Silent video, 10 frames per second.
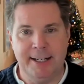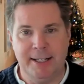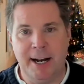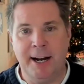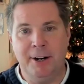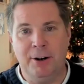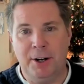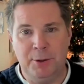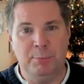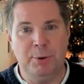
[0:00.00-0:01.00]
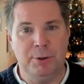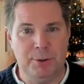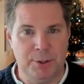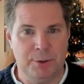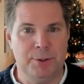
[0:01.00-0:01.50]
that I had to hire other
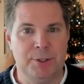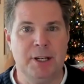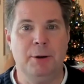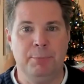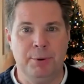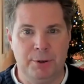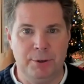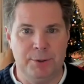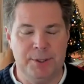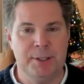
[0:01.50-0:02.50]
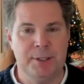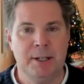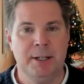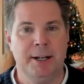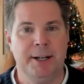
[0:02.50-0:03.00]
producers to help
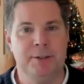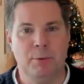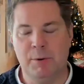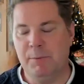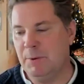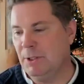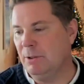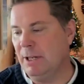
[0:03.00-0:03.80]
produce. And so when we